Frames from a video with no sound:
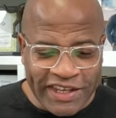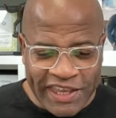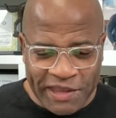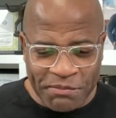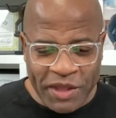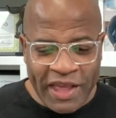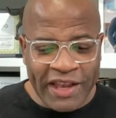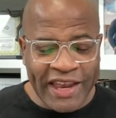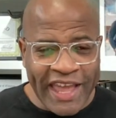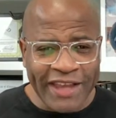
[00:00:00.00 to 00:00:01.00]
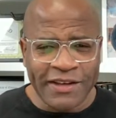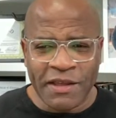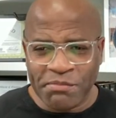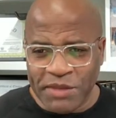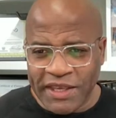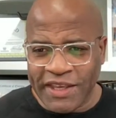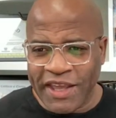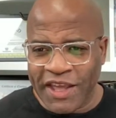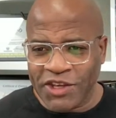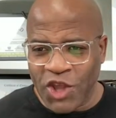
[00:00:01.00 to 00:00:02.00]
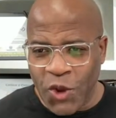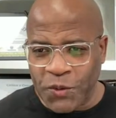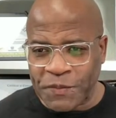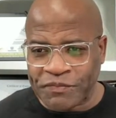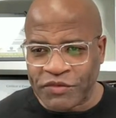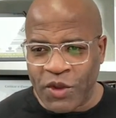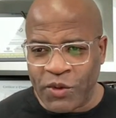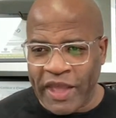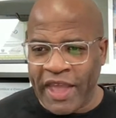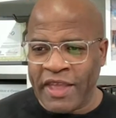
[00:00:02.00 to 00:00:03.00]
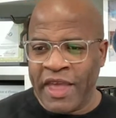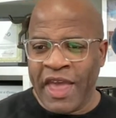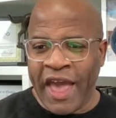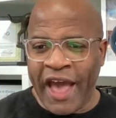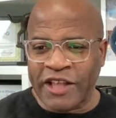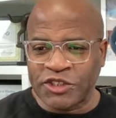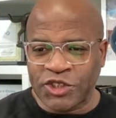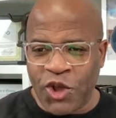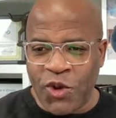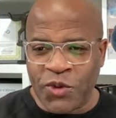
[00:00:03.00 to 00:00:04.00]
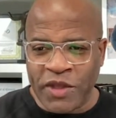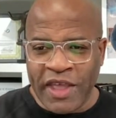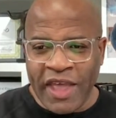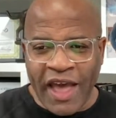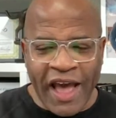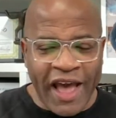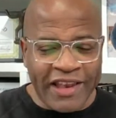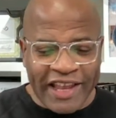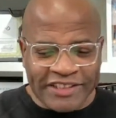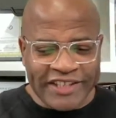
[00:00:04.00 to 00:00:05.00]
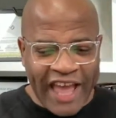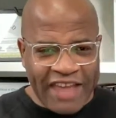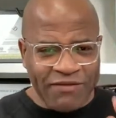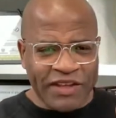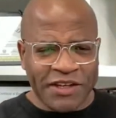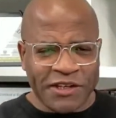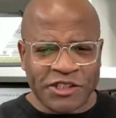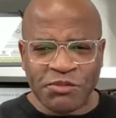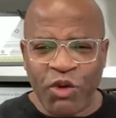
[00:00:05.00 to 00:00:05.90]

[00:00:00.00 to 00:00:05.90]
team, let me know. Okay? And so let's dive into this